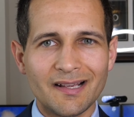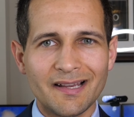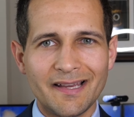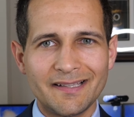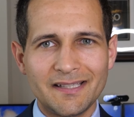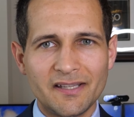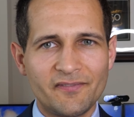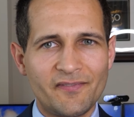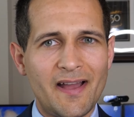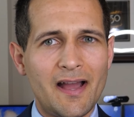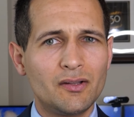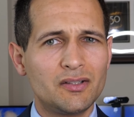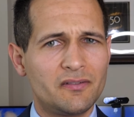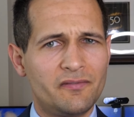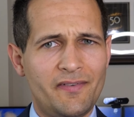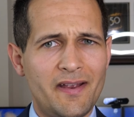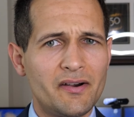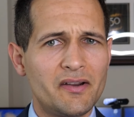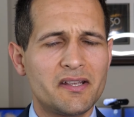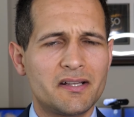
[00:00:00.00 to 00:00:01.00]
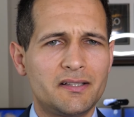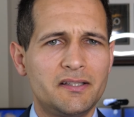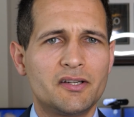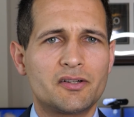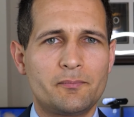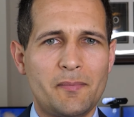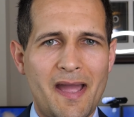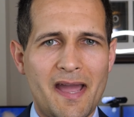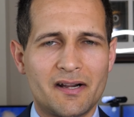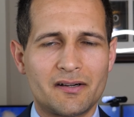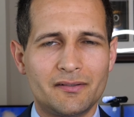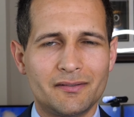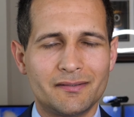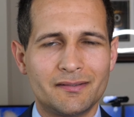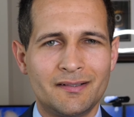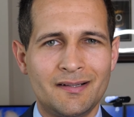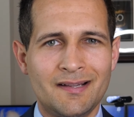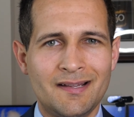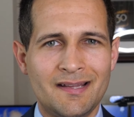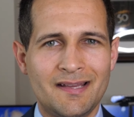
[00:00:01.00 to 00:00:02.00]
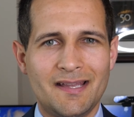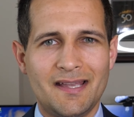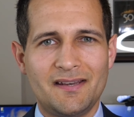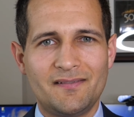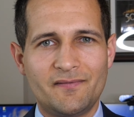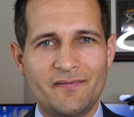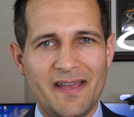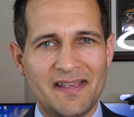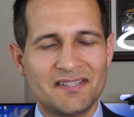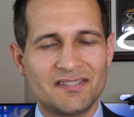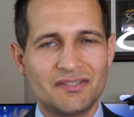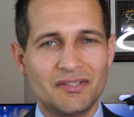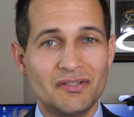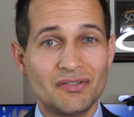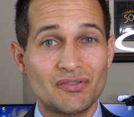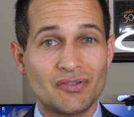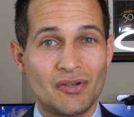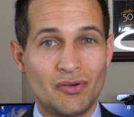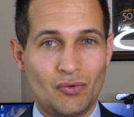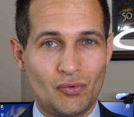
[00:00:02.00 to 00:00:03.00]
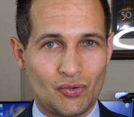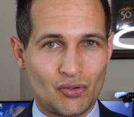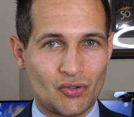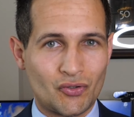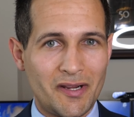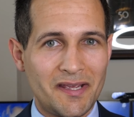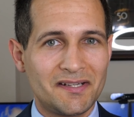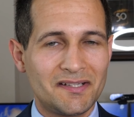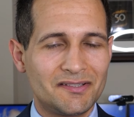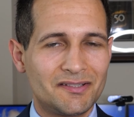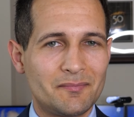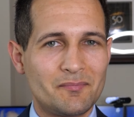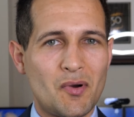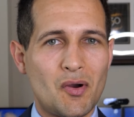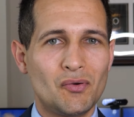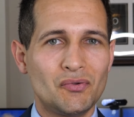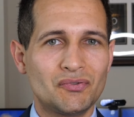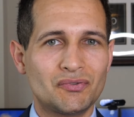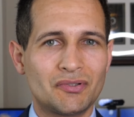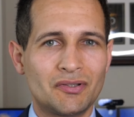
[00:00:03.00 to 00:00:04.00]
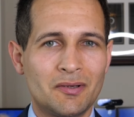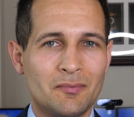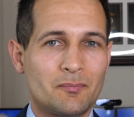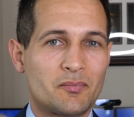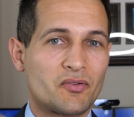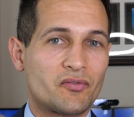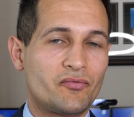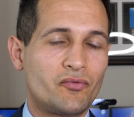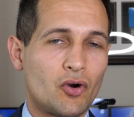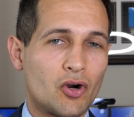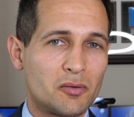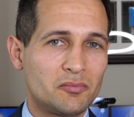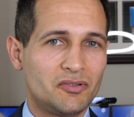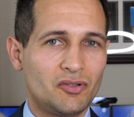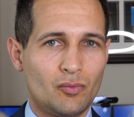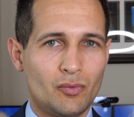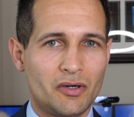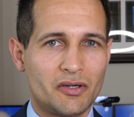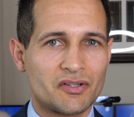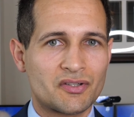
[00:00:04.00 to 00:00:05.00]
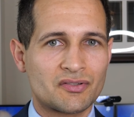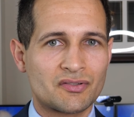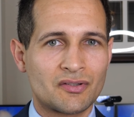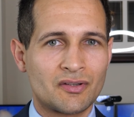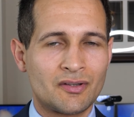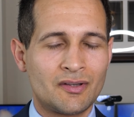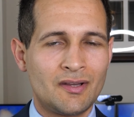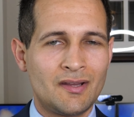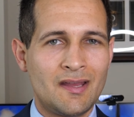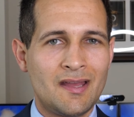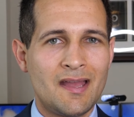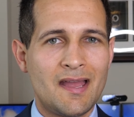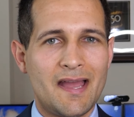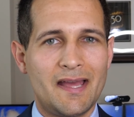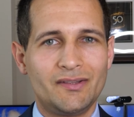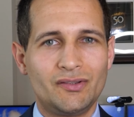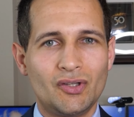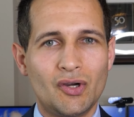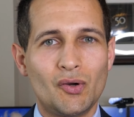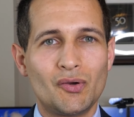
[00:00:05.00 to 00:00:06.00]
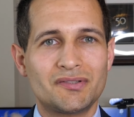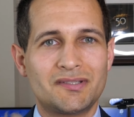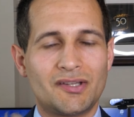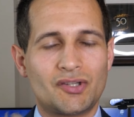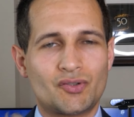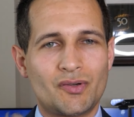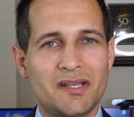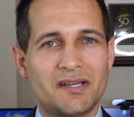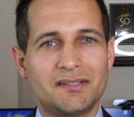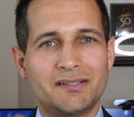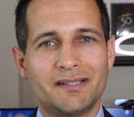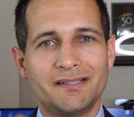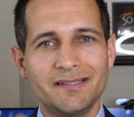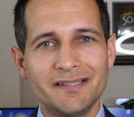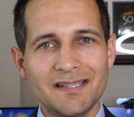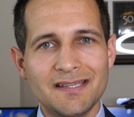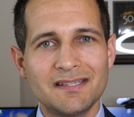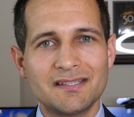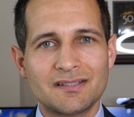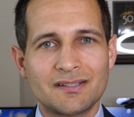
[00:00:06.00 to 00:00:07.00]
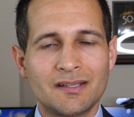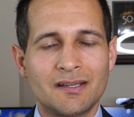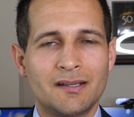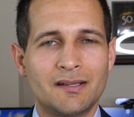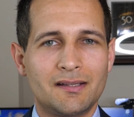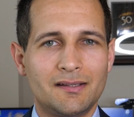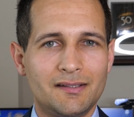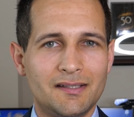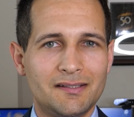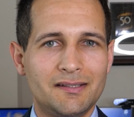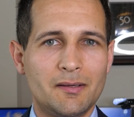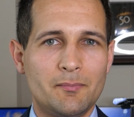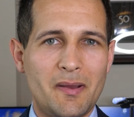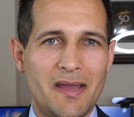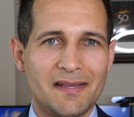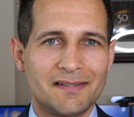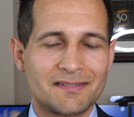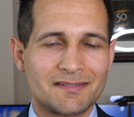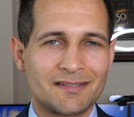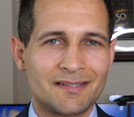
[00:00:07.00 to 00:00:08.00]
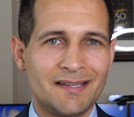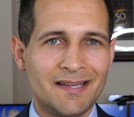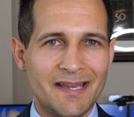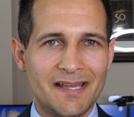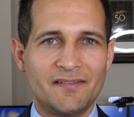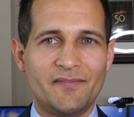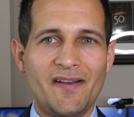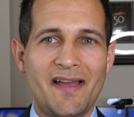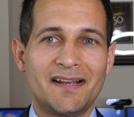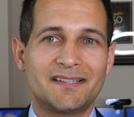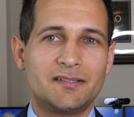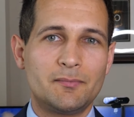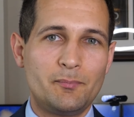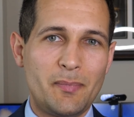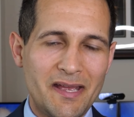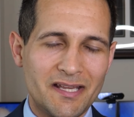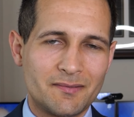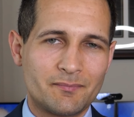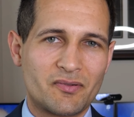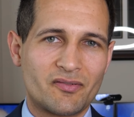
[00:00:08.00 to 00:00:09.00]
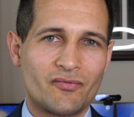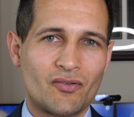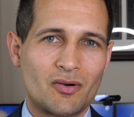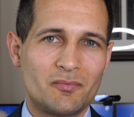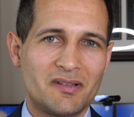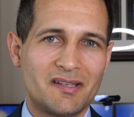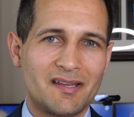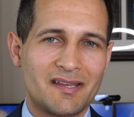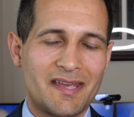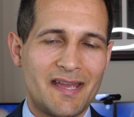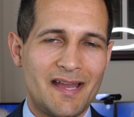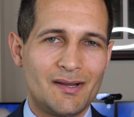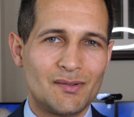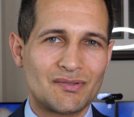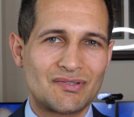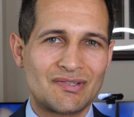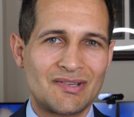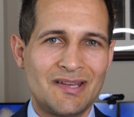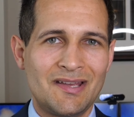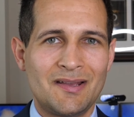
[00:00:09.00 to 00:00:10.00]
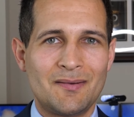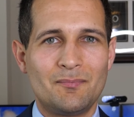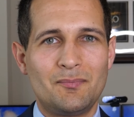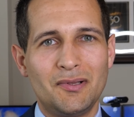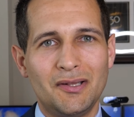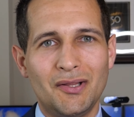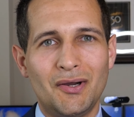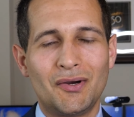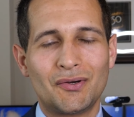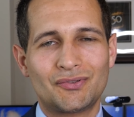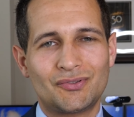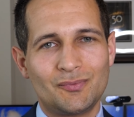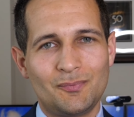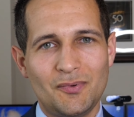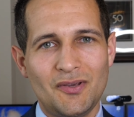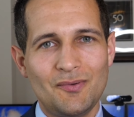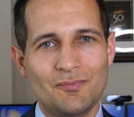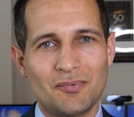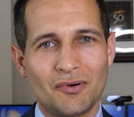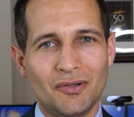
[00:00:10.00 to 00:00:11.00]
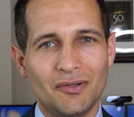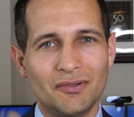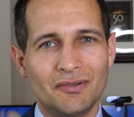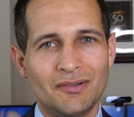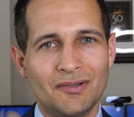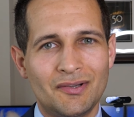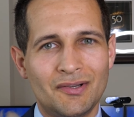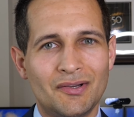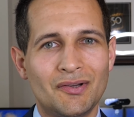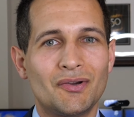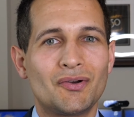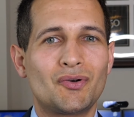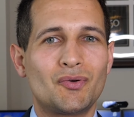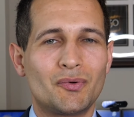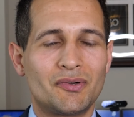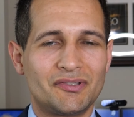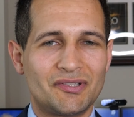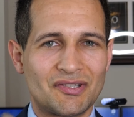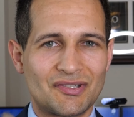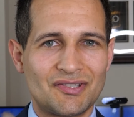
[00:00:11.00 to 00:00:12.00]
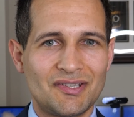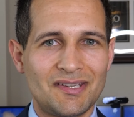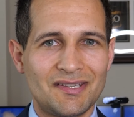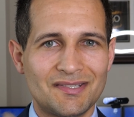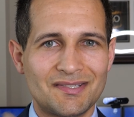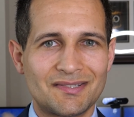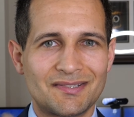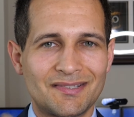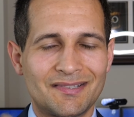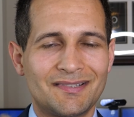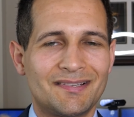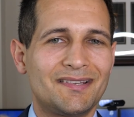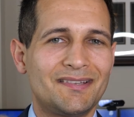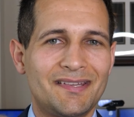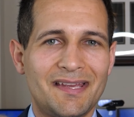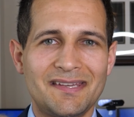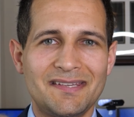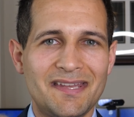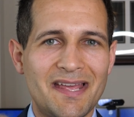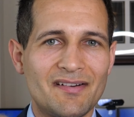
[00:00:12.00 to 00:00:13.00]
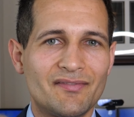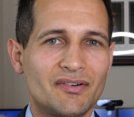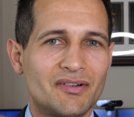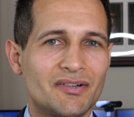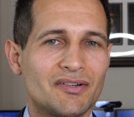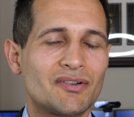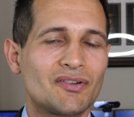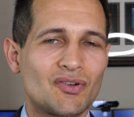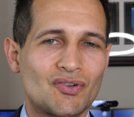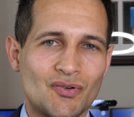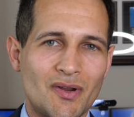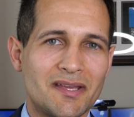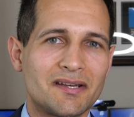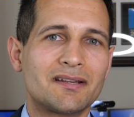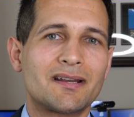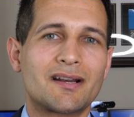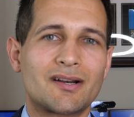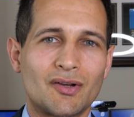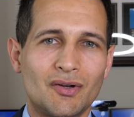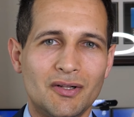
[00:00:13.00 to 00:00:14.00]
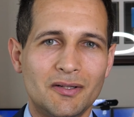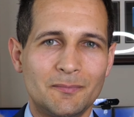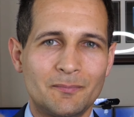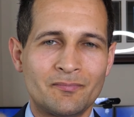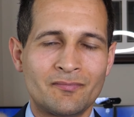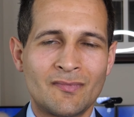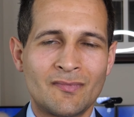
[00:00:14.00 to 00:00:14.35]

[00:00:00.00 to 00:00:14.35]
And they found a very clear pattern. Investors who traded the most performed the worst, and those that traded the least did the best. In fact, the best performing accounts belonged to people who were deceased. They never traded at all.